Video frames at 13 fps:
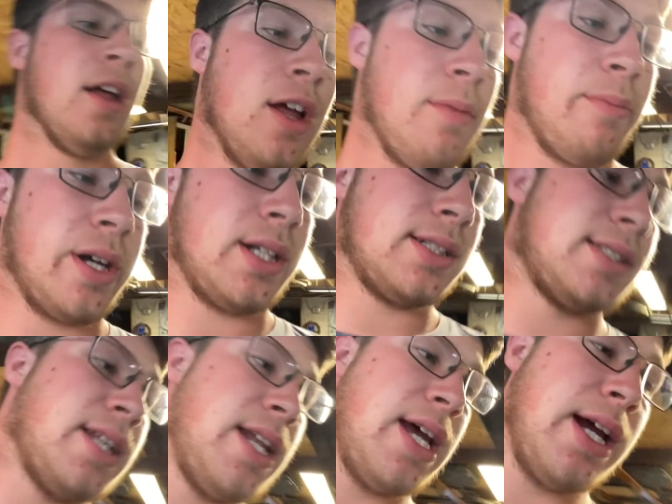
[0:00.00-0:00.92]
But
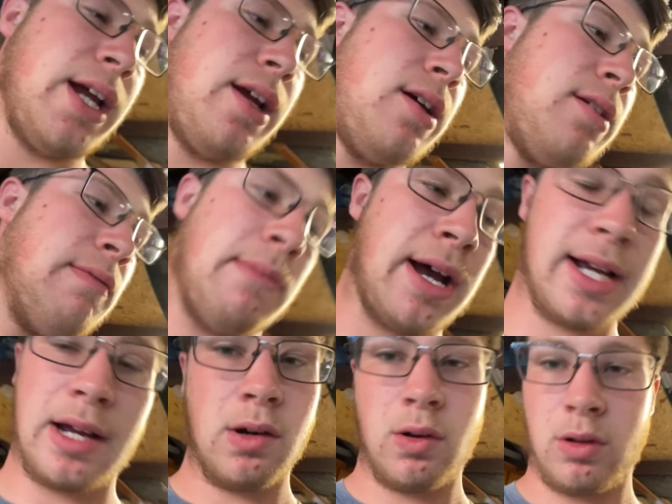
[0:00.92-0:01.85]
today, my
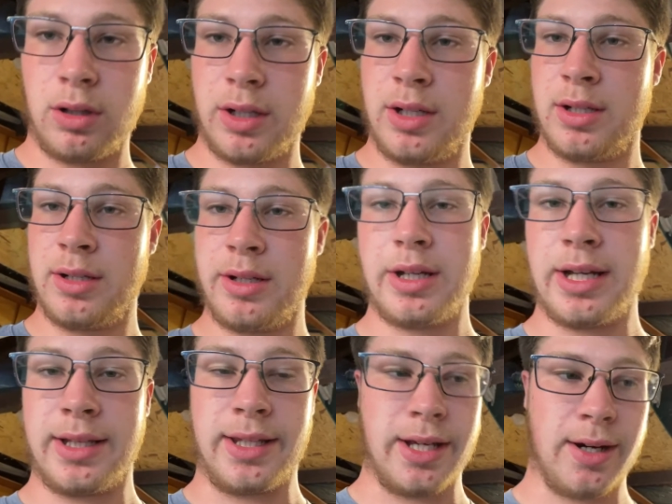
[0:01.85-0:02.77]
goal
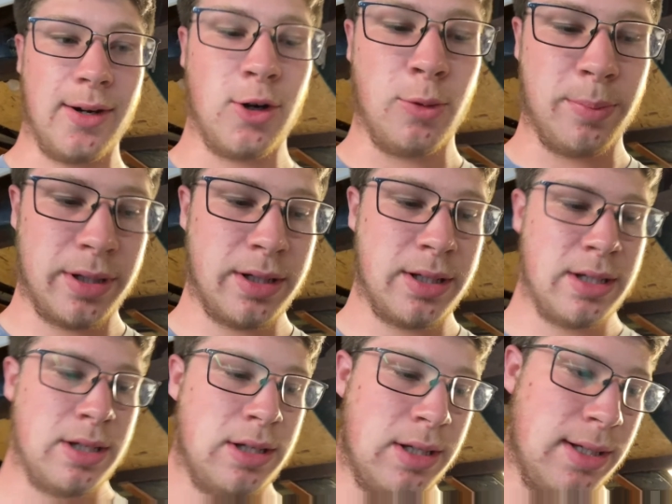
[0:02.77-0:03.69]
and the hope
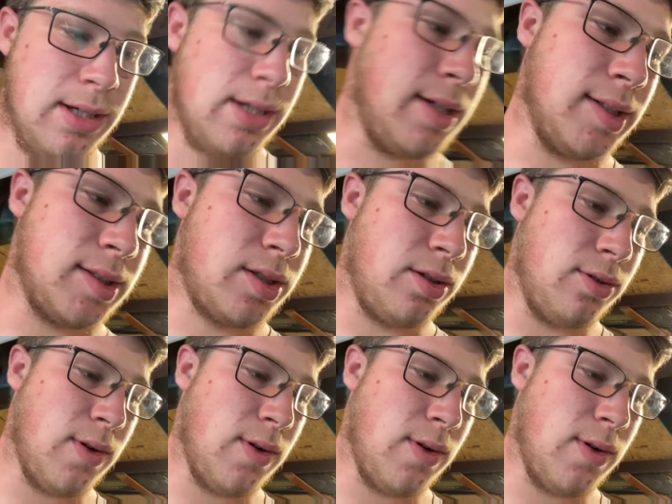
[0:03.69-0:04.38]
is to